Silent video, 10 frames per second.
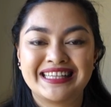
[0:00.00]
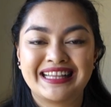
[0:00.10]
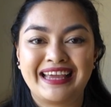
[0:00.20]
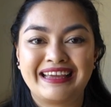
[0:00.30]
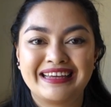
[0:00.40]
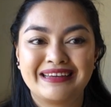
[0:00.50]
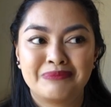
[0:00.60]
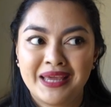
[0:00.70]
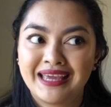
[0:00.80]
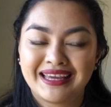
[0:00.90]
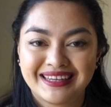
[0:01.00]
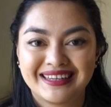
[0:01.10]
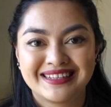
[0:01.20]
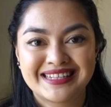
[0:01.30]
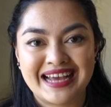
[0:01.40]
like big
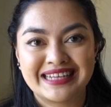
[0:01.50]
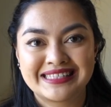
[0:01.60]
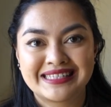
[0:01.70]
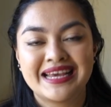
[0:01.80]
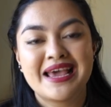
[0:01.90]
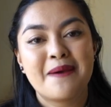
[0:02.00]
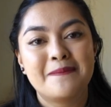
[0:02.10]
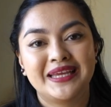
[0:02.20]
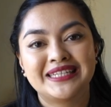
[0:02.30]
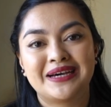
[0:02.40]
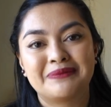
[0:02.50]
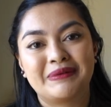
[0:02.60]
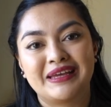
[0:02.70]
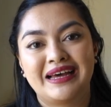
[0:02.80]
sized meetup